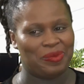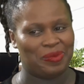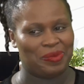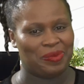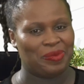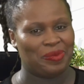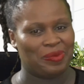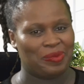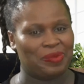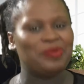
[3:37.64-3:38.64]

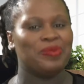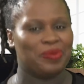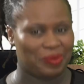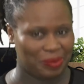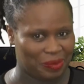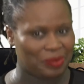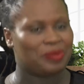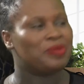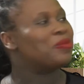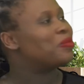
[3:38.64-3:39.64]

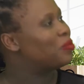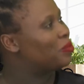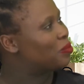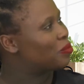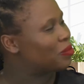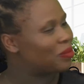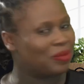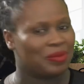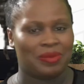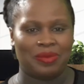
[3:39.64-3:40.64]

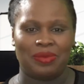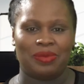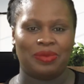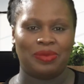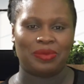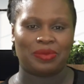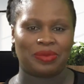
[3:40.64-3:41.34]
[no speech]